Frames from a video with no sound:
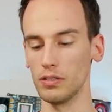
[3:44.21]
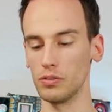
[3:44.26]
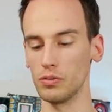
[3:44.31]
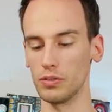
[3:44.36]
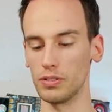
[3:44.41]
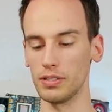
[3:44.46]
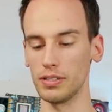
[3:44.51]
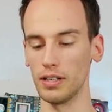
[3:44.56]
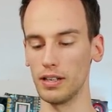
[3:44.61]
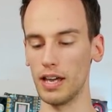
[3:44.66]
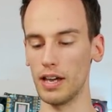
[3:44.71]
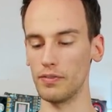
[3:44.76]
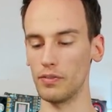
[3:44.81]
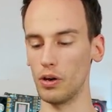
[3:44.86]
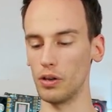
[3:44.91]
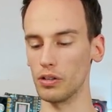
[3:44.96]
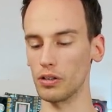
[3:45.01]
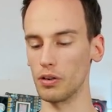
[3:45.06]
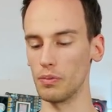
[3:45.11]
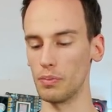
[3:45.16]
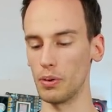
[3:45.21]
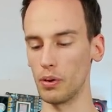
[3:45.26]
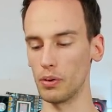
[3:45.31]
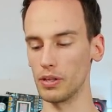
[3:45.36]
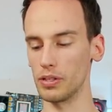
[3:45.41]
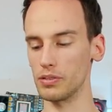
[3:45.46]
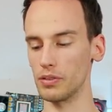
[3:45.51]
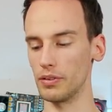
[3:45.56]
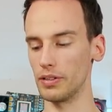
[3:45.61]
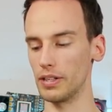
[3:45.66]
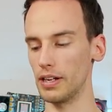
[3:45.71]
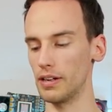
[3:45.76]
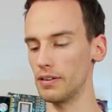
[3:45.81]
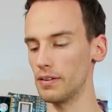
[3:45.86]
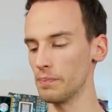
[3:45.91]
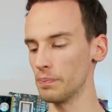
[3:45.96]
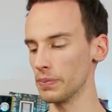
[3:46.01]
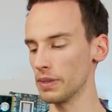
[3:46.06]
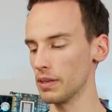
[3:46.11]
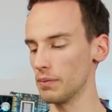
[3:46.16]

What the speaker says: to still have all the components on there,